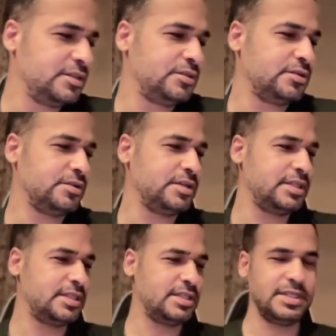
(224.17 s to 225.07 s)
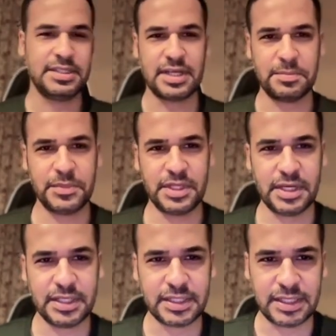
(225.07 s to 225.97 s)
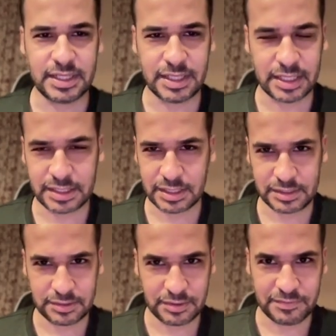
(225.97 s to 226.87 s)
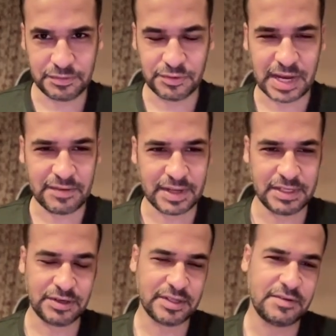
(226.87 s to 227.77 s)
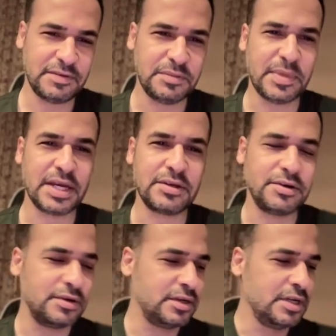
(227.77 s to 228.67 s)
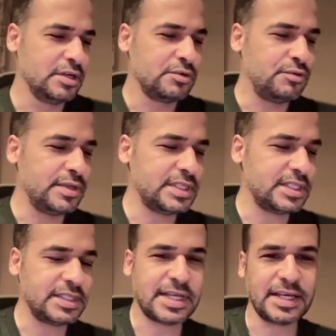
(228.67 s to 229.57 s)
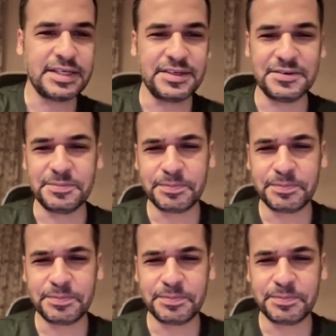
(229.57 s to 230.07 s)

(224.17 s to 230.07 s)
enjoyed this update. Let us know if you have any other feedback or question. Thank you.